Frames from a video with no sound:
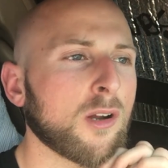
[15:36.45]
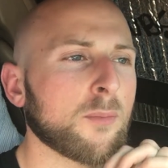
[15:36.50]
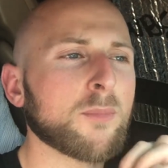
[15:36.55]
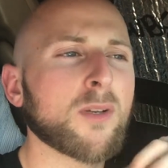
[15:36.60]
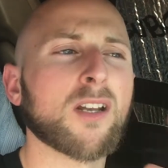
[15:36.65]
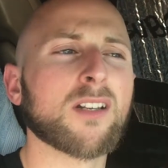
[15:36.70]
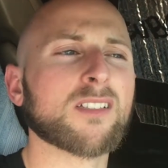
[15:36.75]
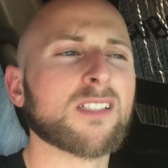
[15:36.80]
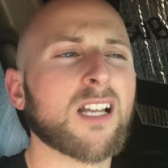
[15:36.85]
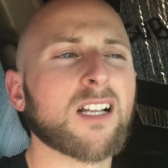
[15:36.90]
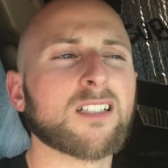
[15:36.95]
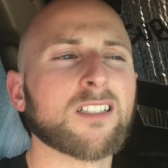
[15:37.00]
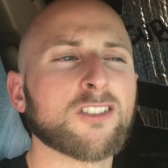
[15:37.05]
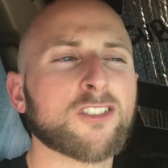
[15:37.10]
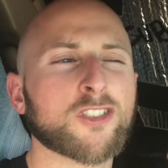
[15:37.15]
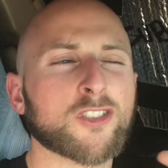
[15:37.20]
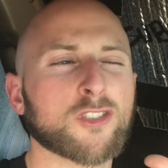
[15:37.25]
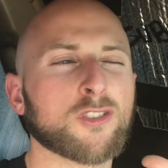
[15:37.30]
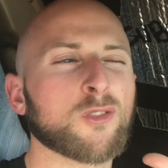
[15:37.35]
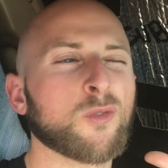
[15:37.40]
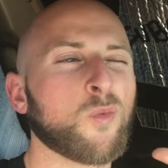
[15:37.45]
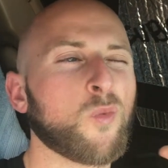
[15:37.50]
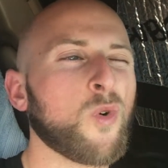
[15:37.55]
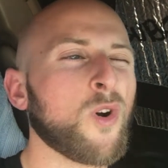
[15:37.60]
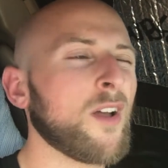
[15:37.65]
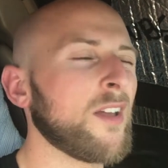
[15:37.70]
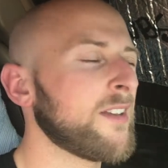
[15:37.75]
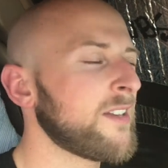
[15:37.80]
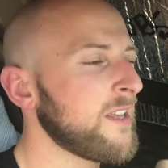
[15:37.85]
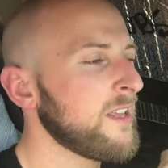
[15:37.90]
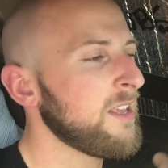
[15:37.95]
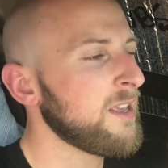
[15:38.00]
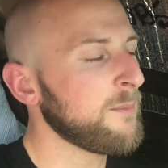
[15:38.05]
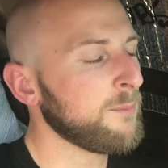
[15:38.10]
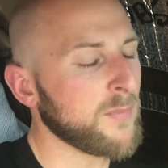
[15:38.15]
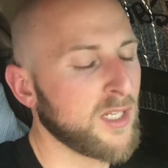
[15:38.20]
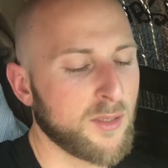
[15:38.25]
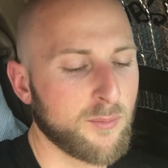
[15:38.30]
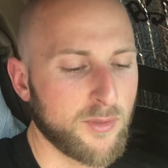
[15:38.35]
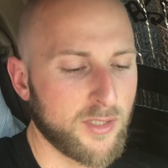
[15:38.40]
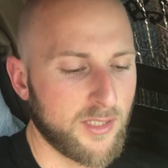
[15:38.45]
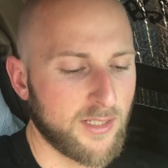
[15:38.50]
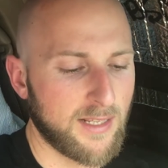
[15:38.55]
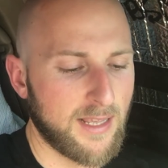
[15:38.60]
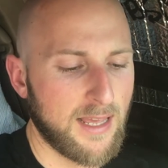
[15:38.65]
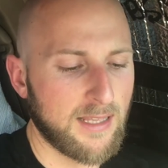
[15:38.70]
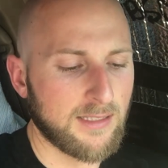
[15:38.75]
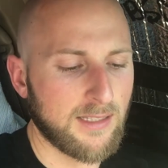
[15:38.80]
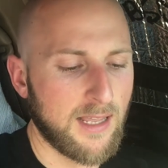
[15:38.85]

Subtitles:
I'm not exactly sure what me being